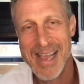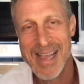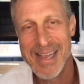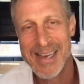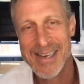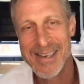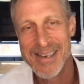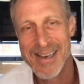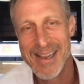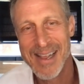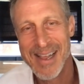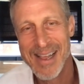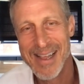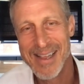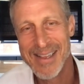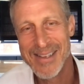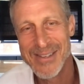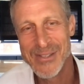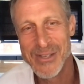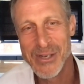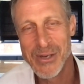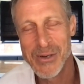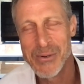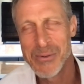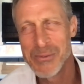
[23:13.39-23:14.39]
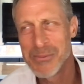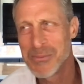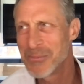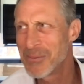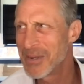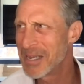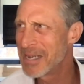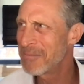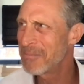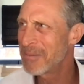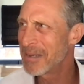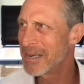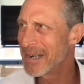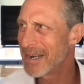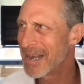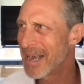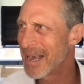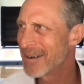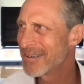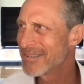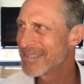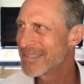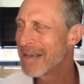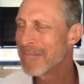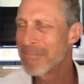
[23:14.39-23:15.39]
And so, wait a
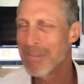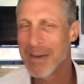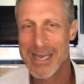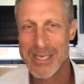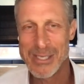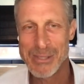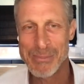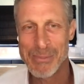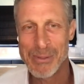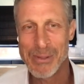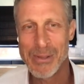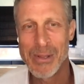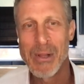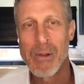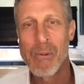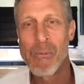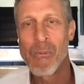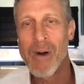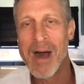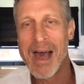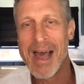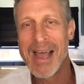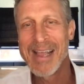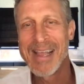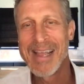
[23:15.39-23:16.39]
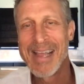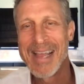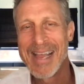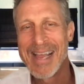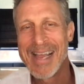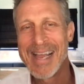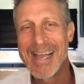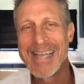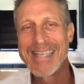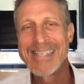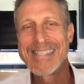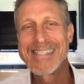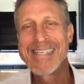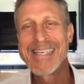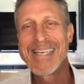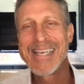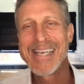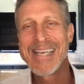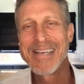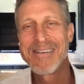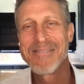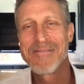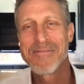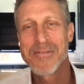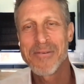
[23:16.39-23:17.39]
minute, how is that possible? Why? It's
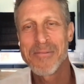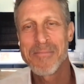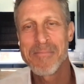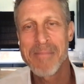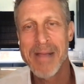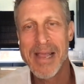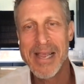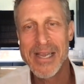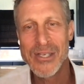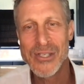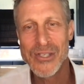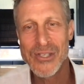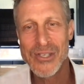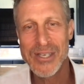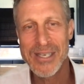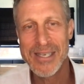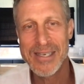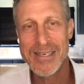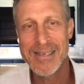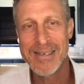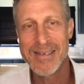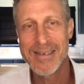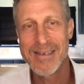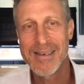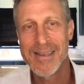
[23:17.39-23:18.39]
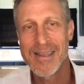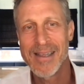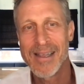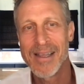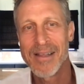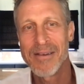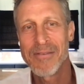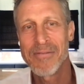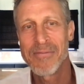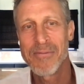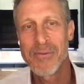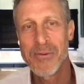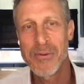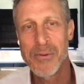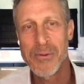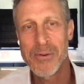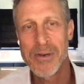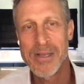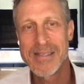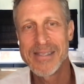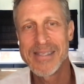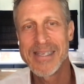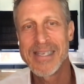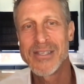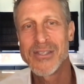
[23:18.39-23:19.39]
the information in
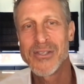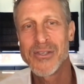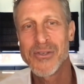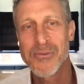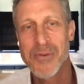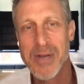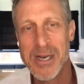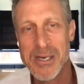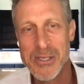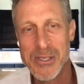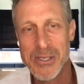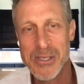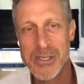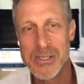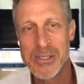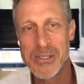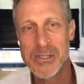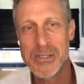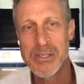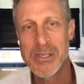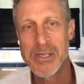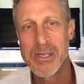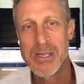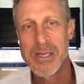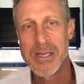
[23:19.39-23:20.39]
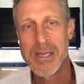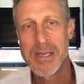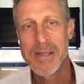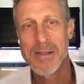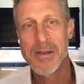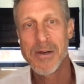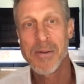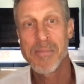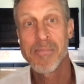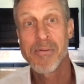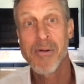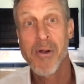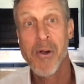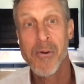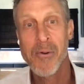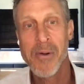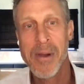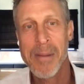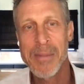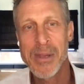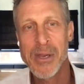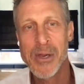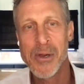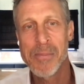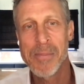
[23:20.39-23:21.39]
food. It's the instructions that are
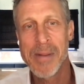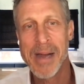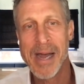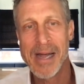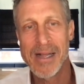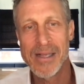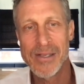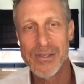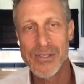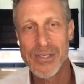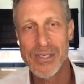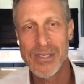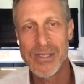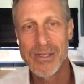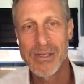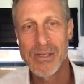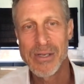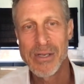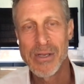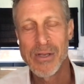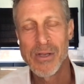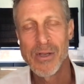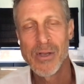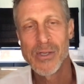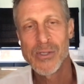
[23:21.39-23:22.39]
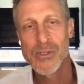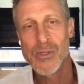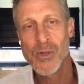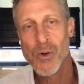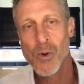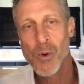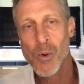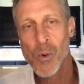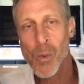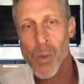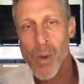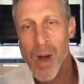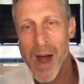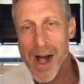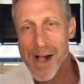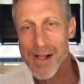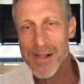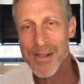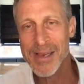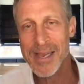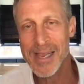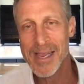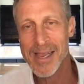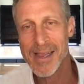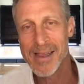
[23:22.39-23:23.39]
programming your biology. So
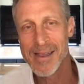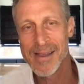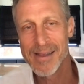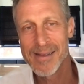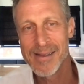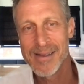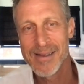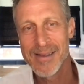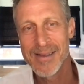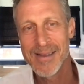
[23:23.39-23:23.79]
quality